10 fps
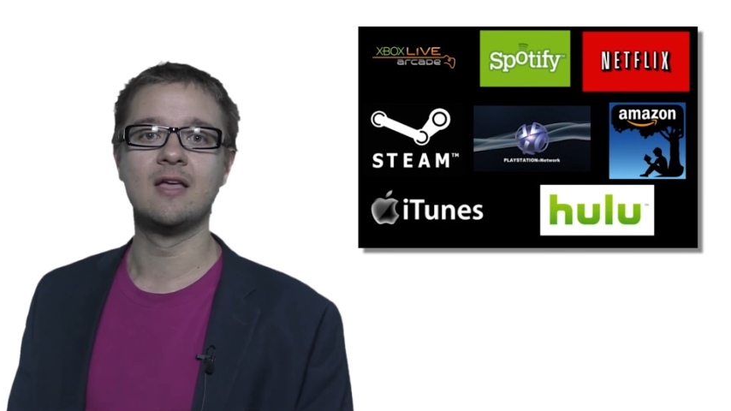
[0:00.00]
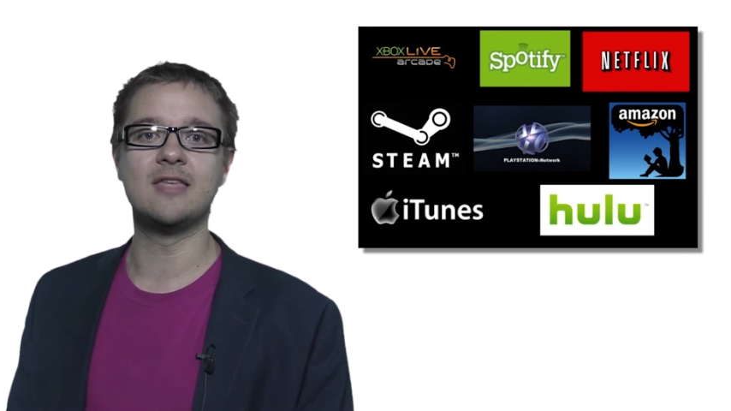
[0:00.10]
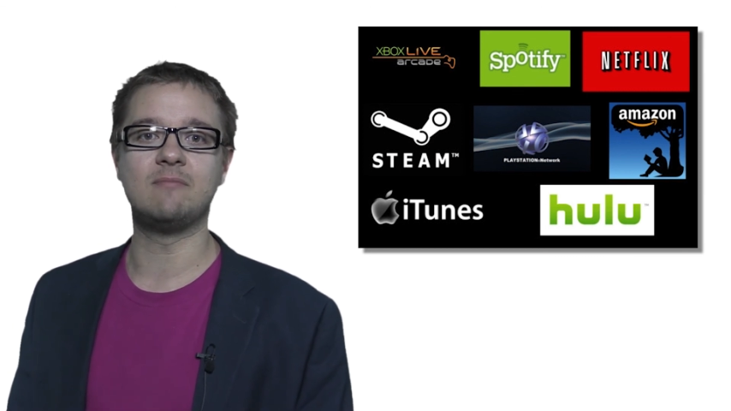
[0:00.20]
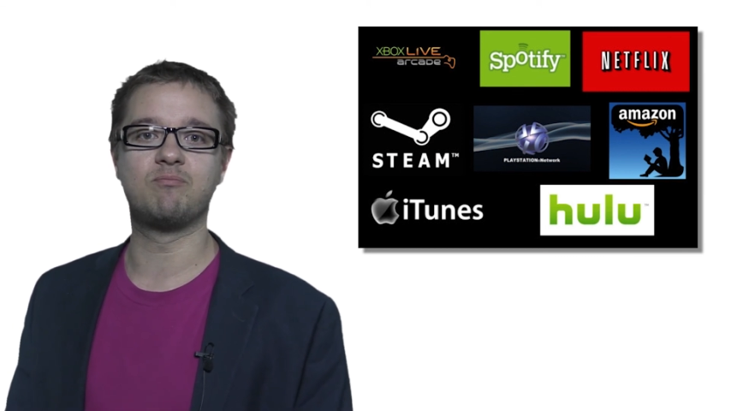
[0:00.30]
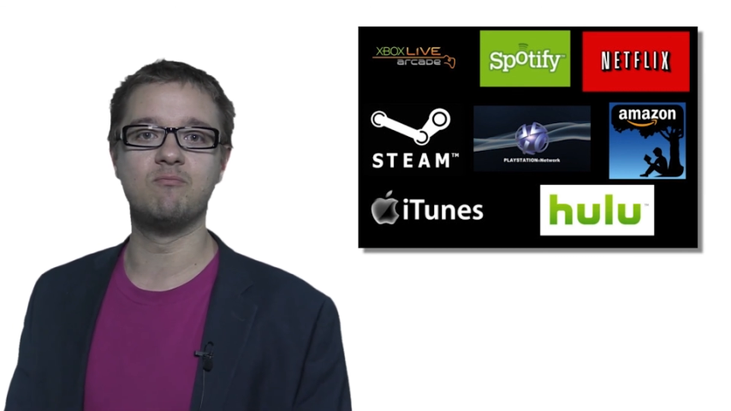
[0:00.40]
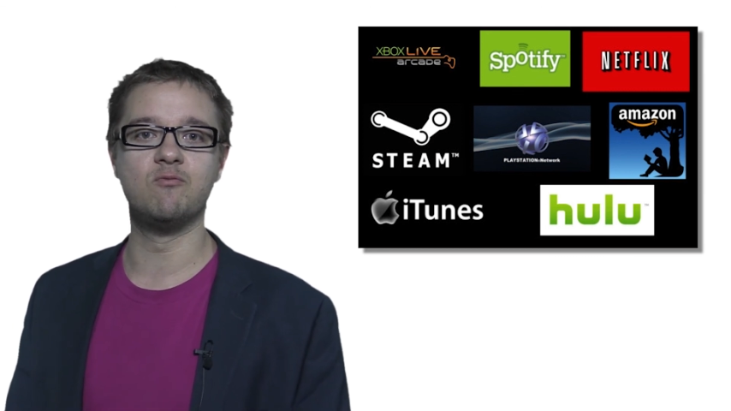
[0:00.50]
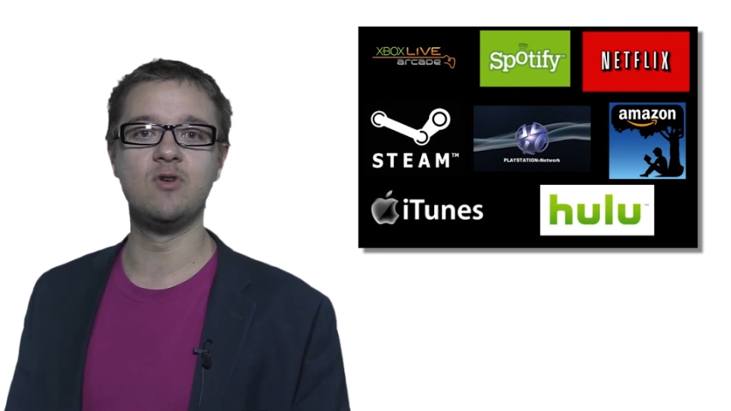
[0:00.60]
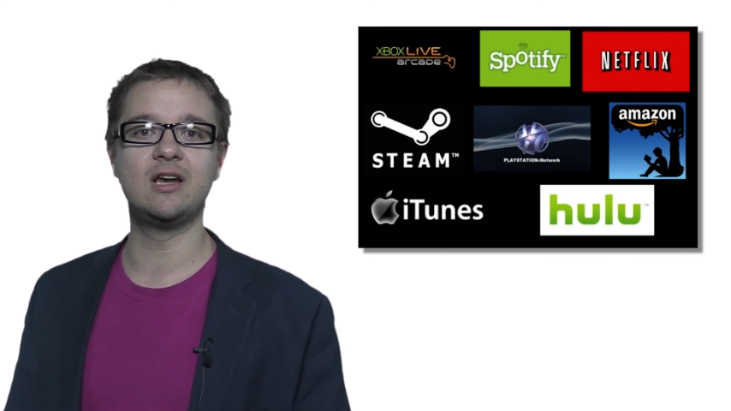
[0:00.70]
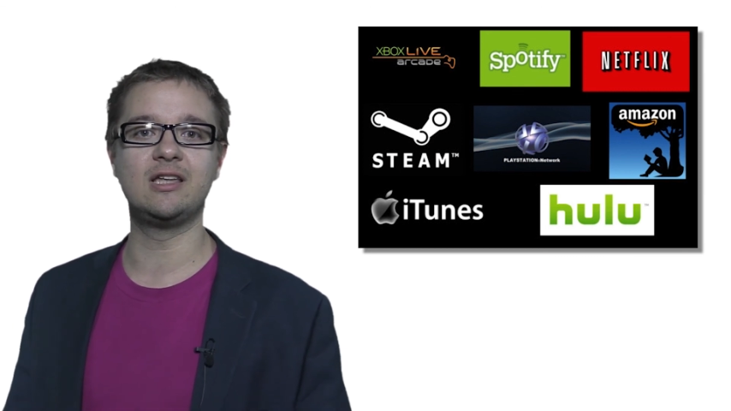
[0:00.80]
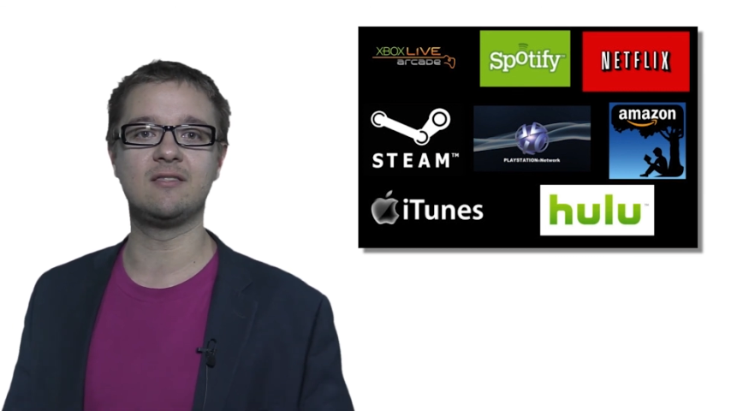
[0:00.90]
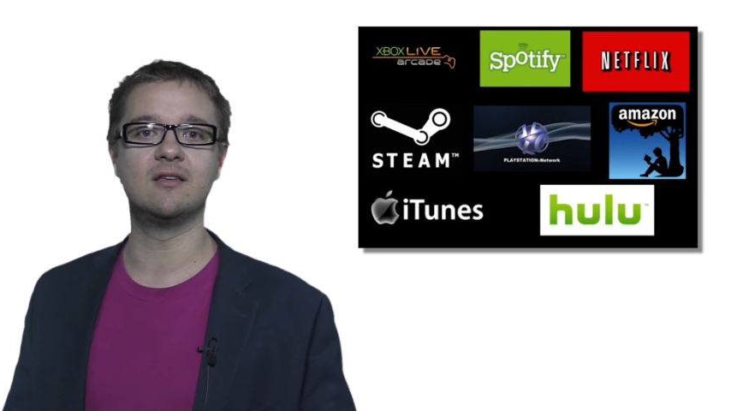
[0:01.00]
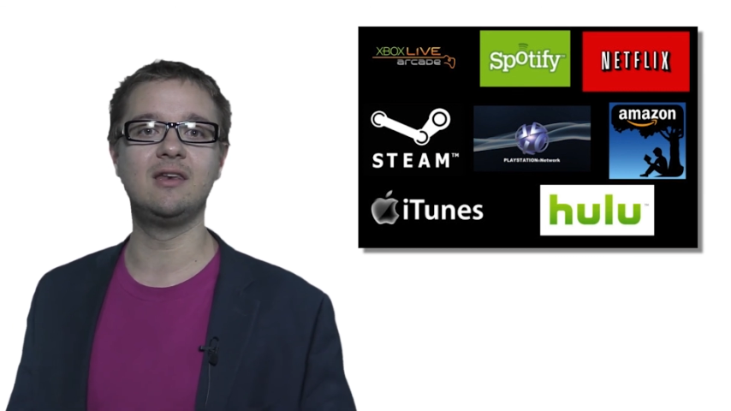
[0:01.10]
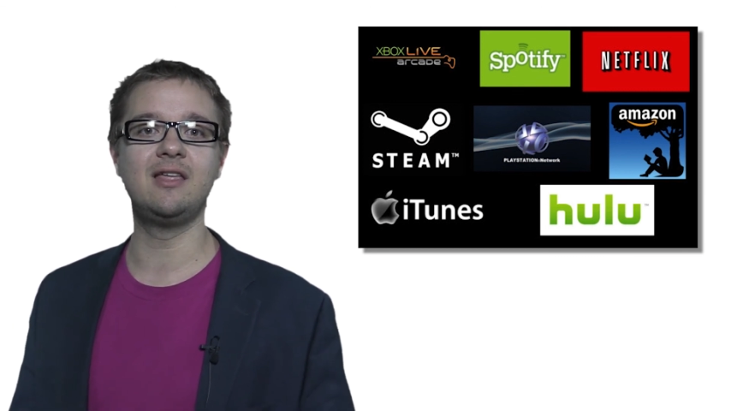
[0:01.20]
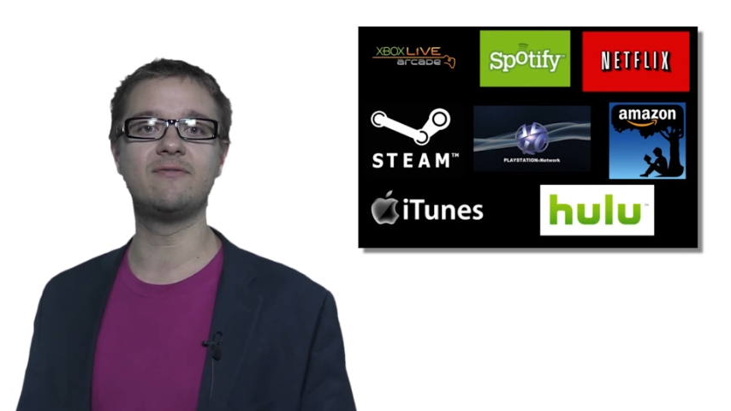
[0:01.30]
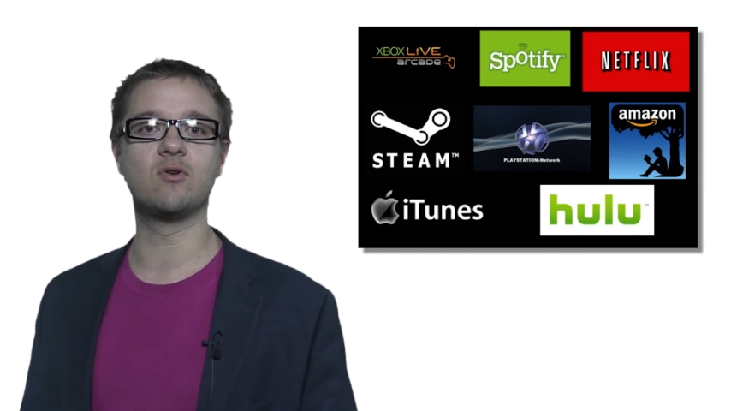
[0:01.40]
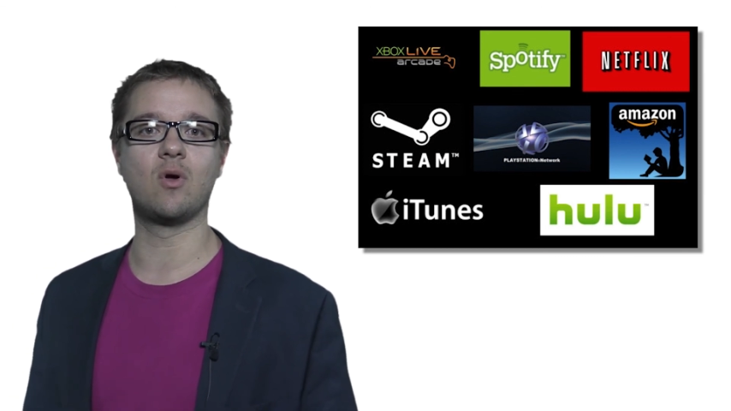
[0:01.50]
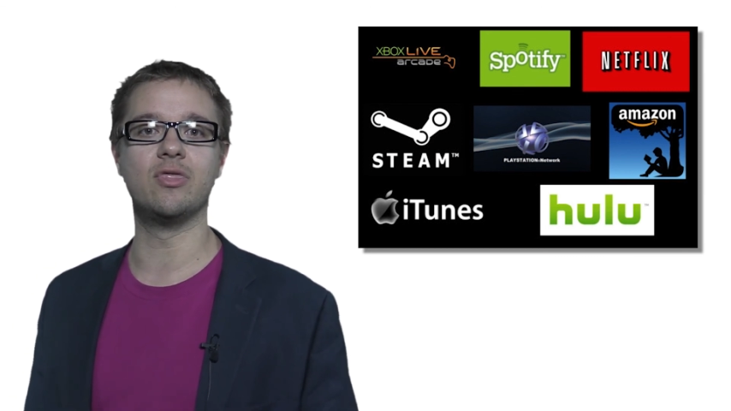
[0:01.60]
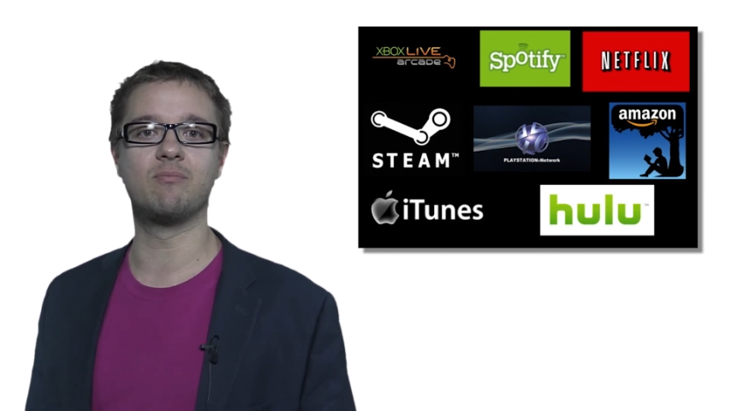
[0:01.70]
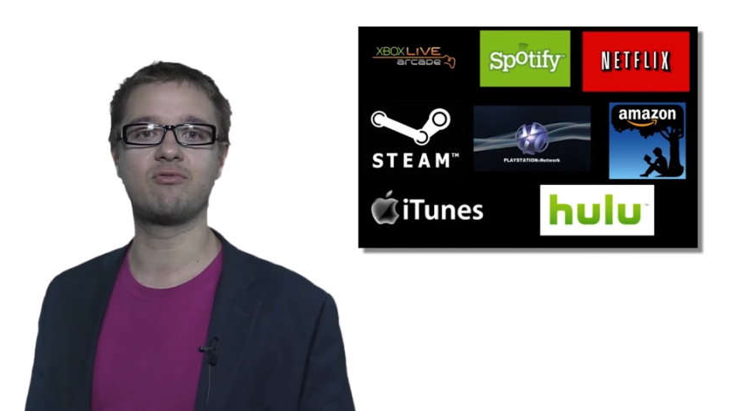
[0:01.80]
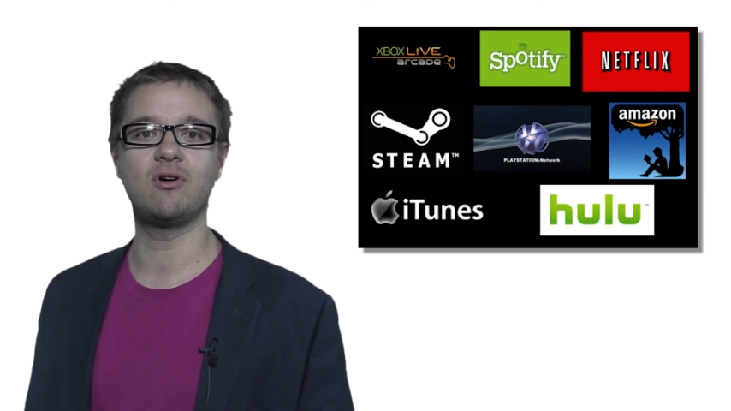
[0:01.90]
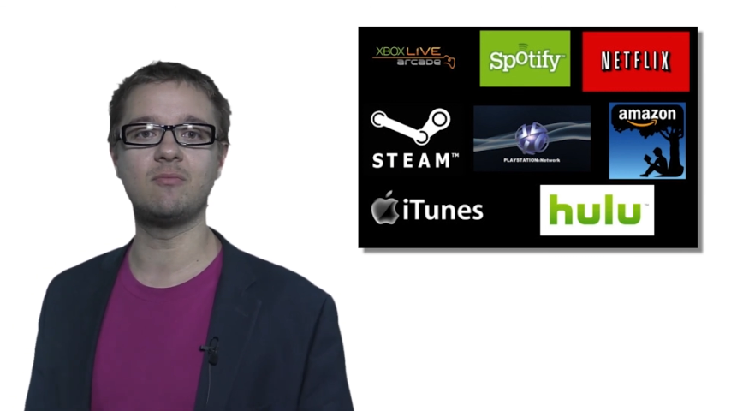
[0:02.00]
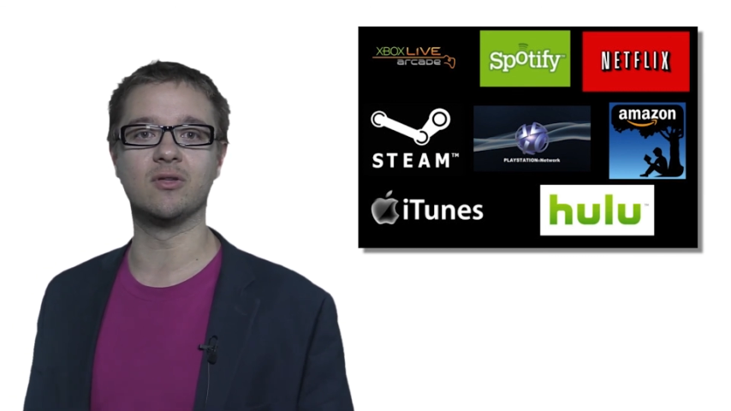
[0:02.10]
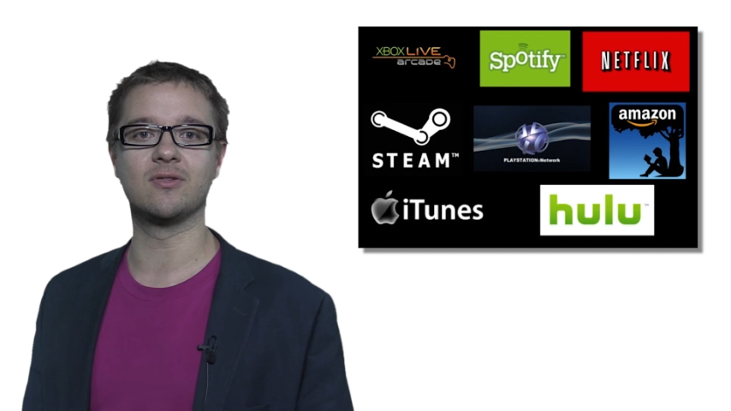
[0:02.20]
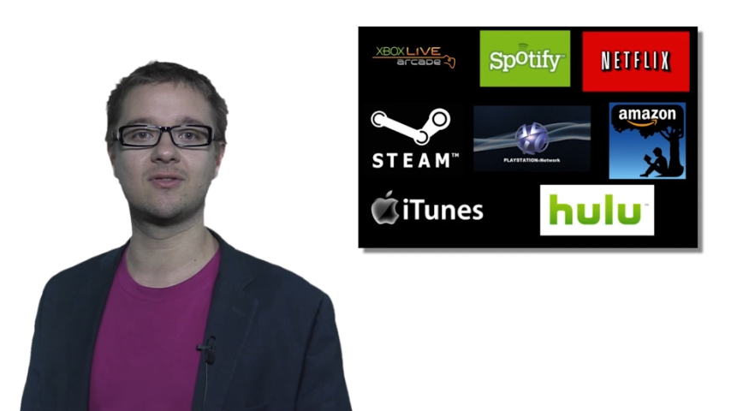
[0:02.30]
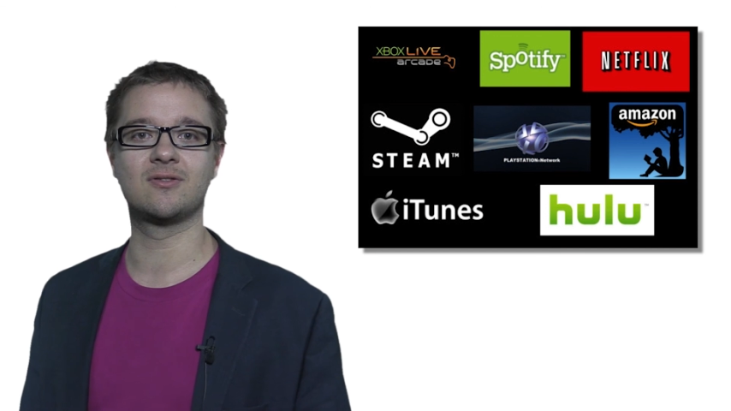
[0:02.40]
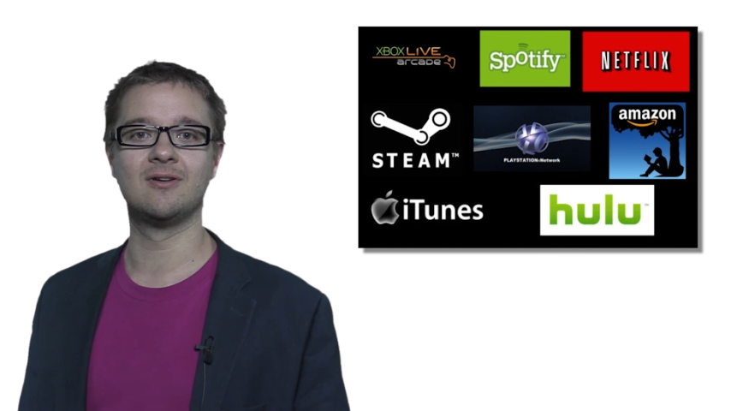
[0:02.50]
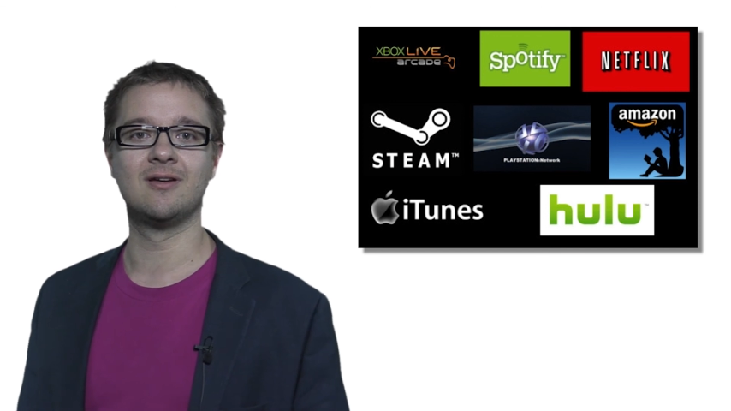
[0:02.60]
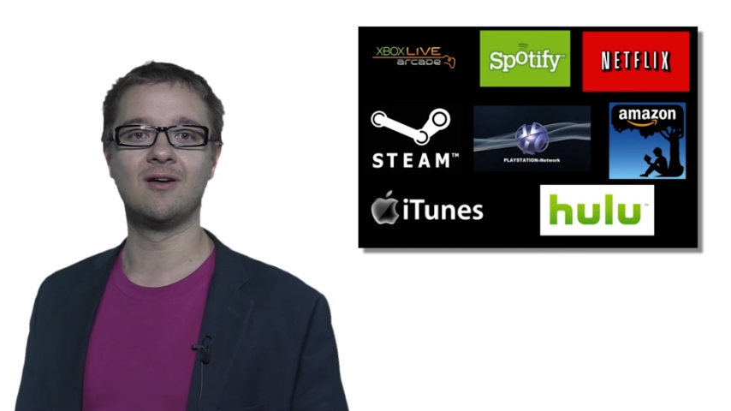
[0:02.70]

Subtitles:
that really deliver on the promise